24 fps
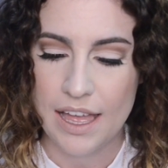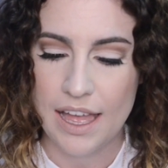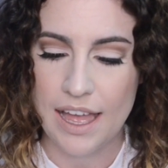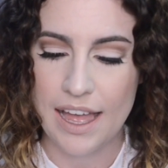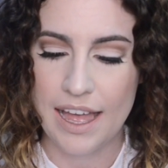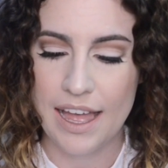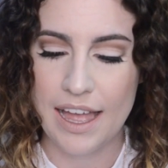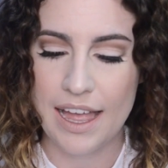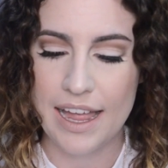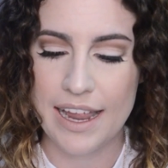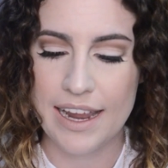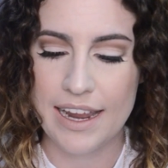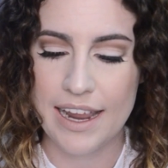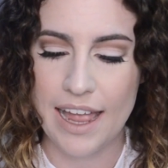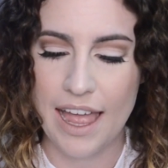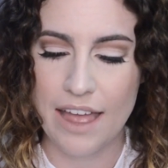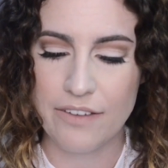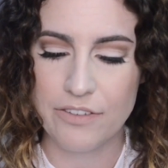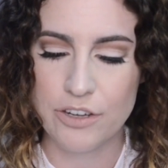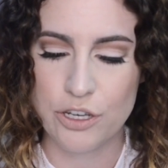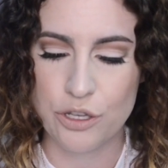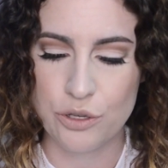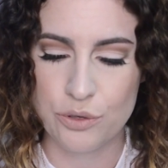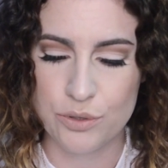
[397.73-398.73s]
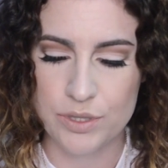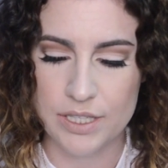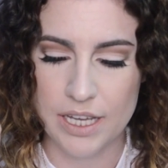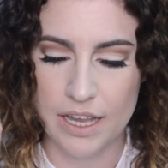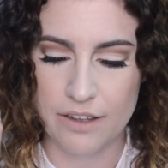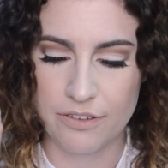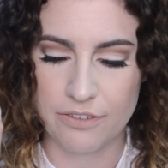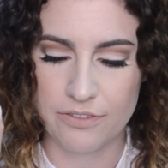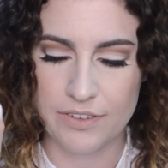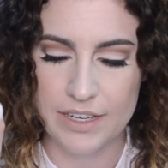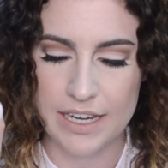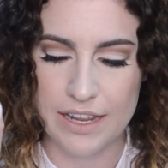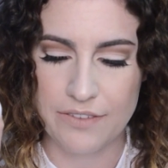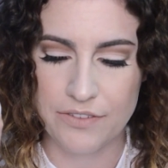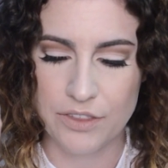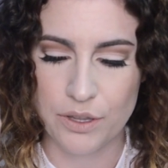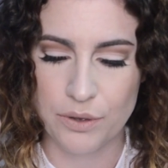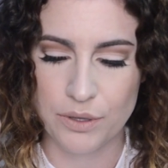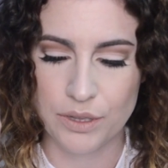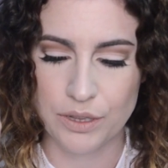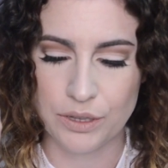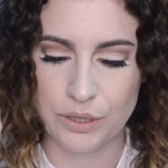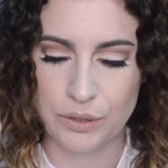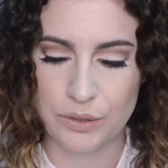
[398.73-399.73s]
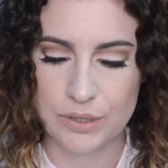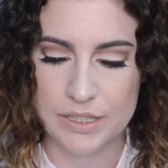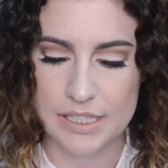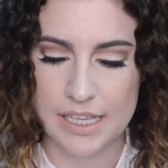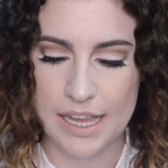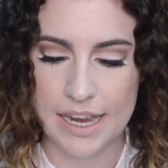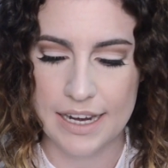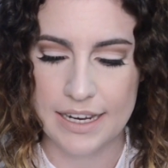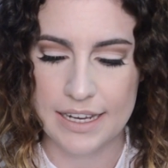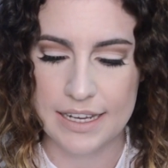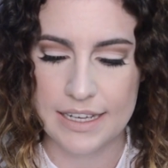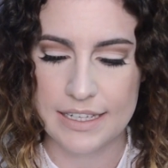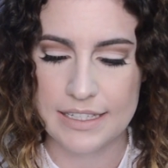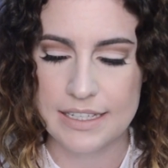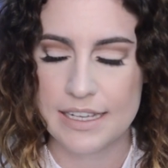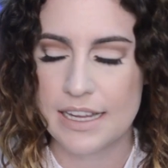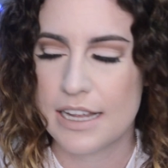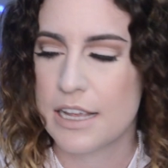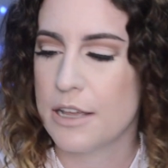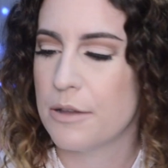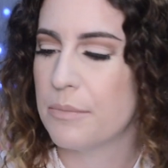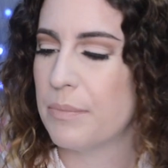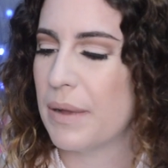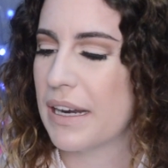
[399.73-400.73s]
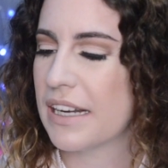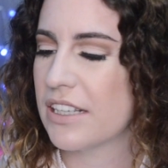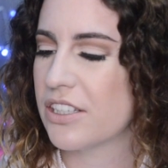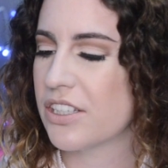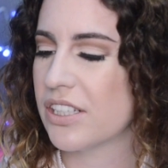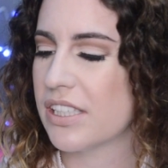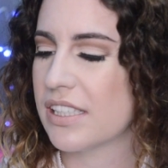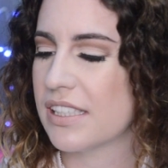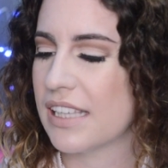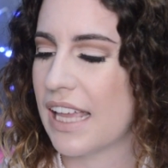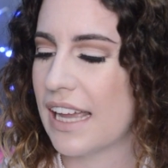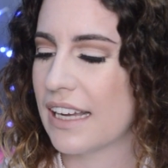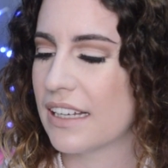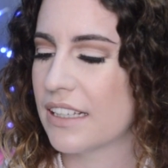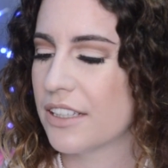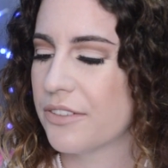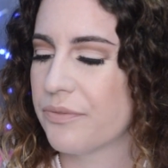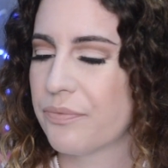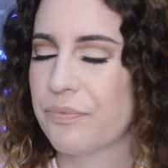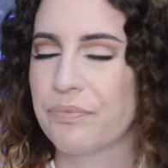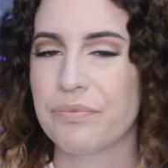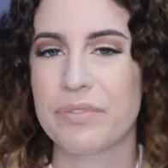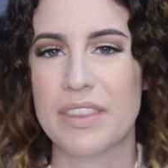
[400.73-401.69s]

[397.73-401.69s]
I haven't used half of it even though it looks like it, but it just like,